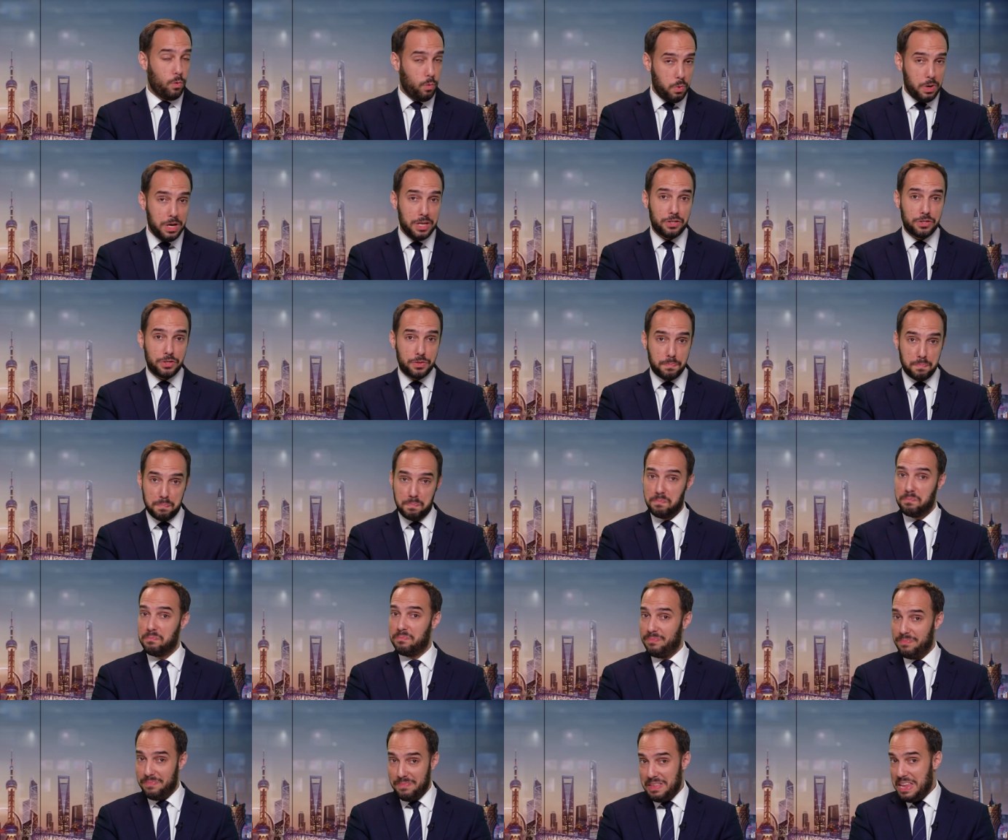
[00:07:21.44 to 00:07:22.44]
which
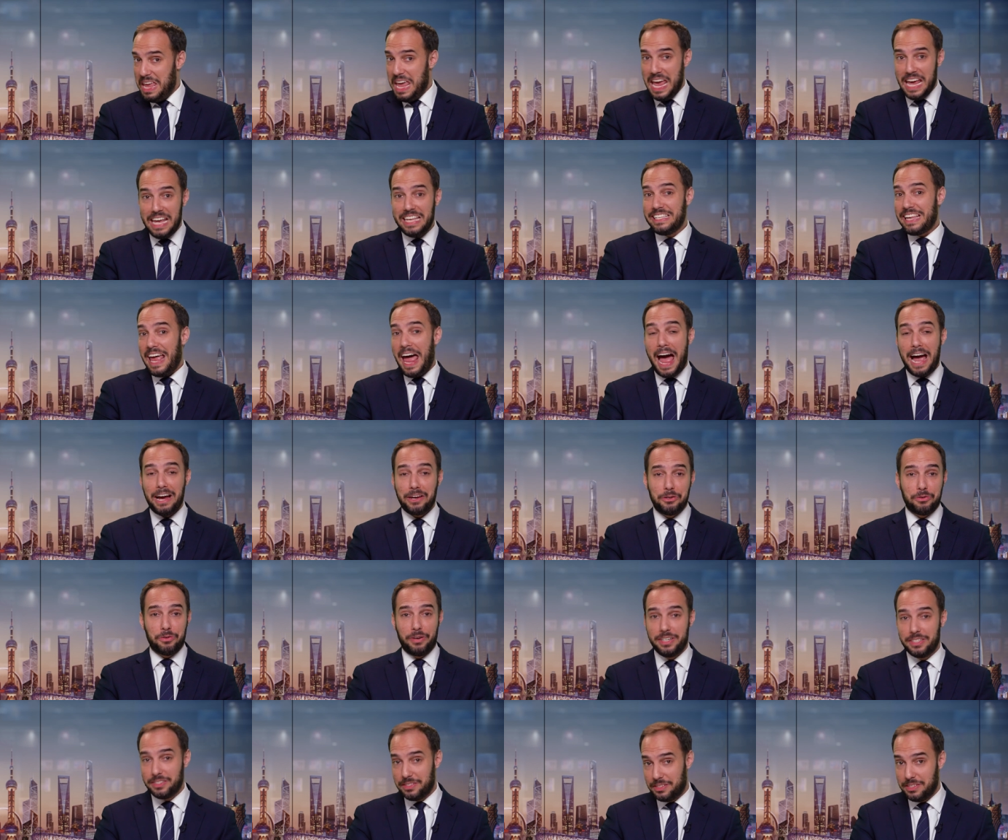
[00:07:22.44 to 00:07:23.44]
is
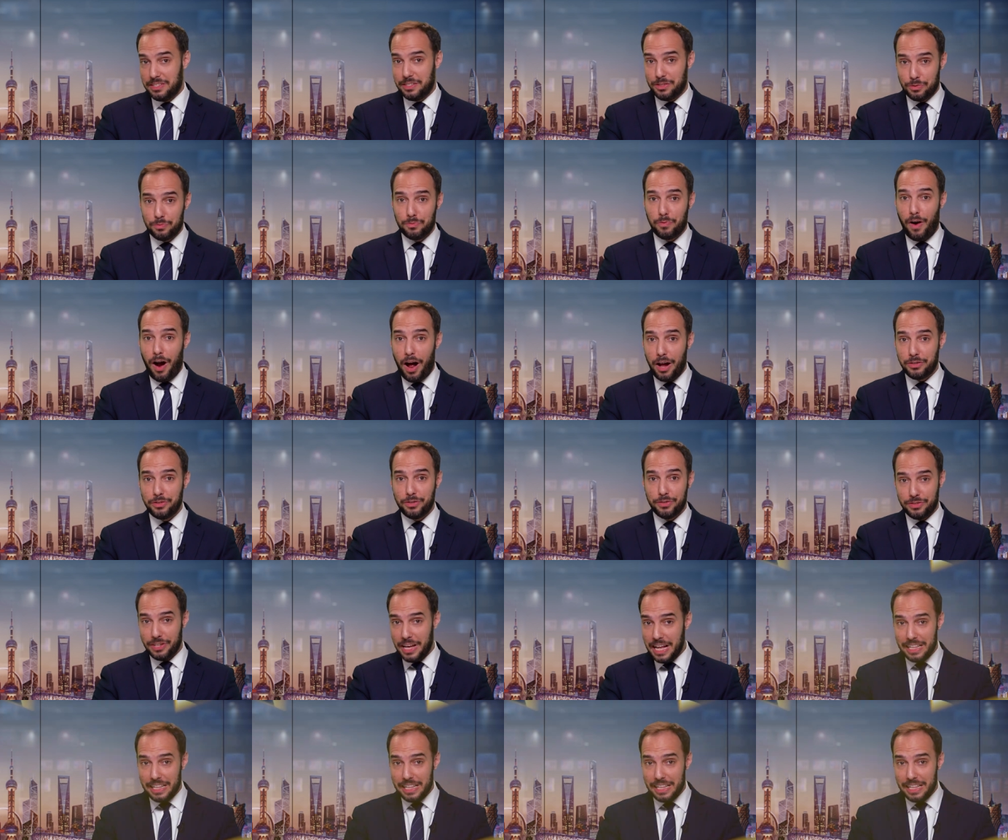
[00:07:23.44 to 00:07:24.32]
accurate, since Rogers